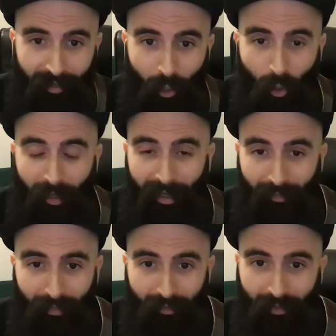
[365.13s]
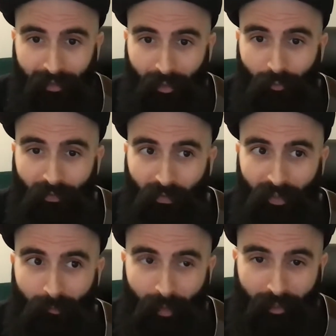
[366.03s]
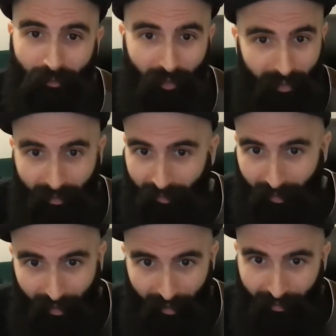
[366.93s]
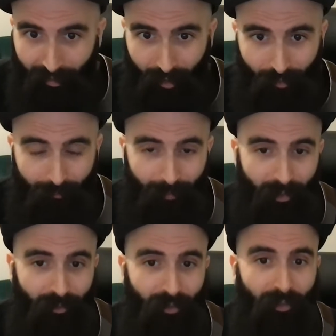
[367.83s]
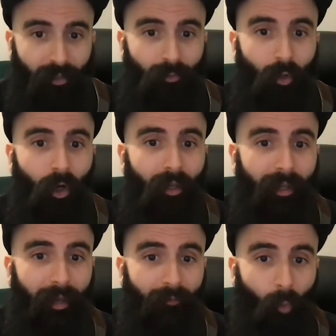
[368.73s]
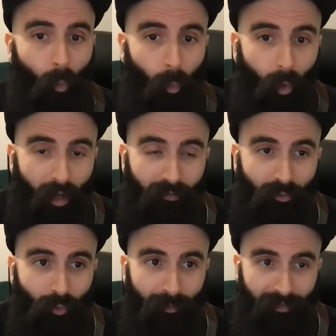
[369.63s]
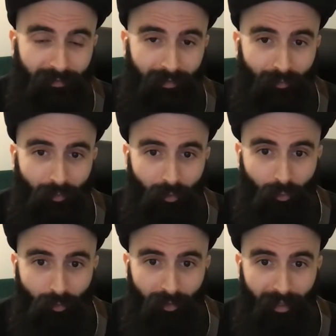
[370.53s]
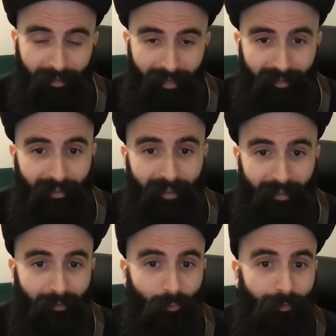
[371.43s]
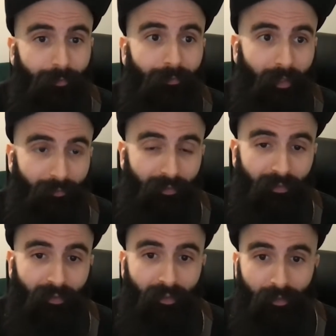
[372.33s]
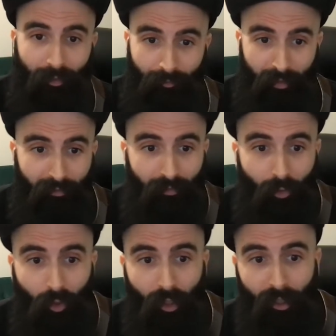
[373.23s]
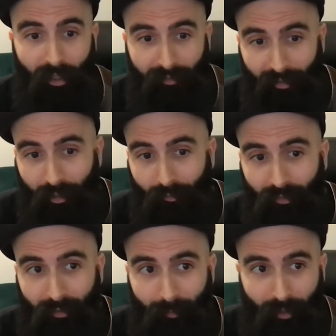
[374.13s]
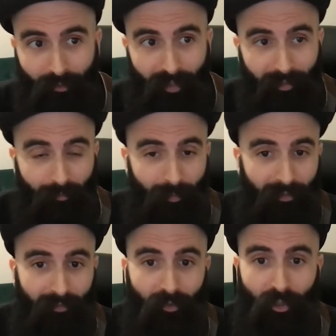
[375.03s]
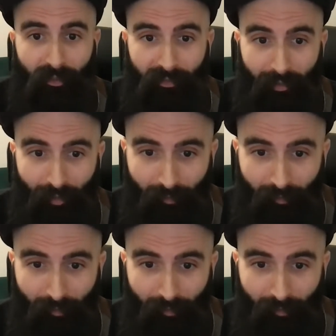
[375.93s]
Now, in the key of C major, like in any other major key, you only have one dominant 7th chord, and that is on the 5th degree. So in the key of C major, that means G7.